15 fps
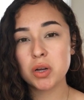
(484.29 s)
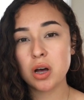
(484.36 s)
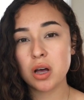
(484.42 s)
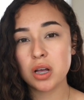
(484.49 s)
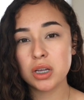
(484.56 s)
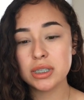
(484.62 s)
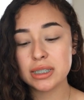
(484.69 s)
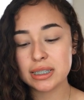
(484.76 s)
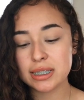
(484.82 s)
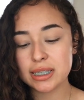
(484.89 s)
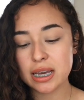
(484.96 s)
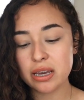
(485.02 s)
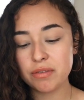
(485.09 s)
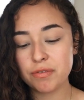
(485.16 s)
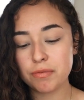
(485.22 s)
called
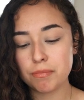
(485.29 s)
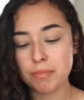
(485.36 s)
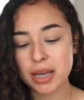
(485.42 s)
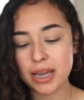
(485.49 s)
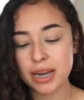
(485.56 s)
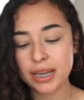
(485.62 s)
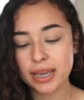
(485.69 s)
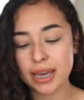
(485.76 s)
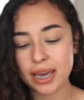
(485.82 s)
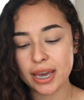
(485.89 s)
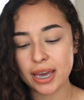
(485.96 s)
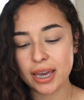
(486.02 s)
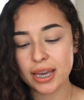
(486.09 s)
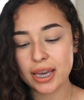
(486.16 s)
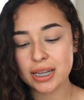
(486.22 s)
Safe Medicate.